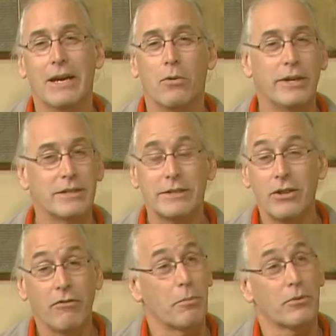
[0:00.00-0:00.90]
Well, you still
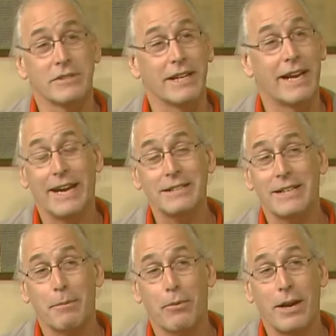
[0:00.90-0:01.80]
have a person that has
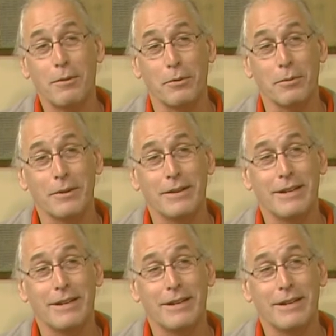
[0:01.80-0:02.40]
that problem.